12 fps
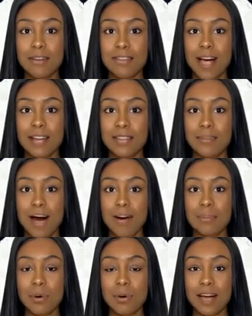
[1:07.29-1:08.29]
Dense
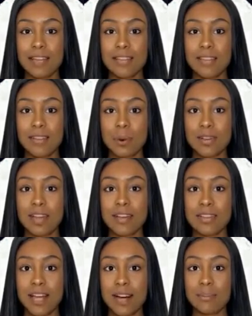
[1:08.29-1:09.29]
fibroids, which
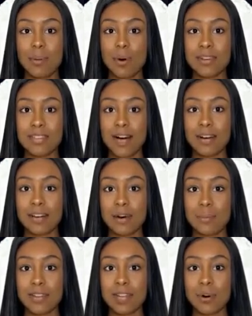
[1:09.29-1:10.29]
contain more
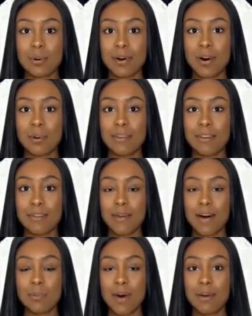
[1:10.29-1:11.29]
cellular material,
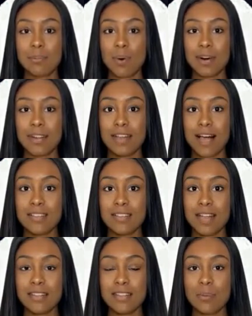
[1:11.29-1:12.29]
may weigh more than less
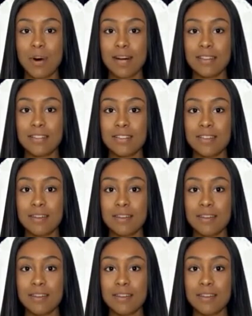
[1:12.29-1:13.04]
dense ones.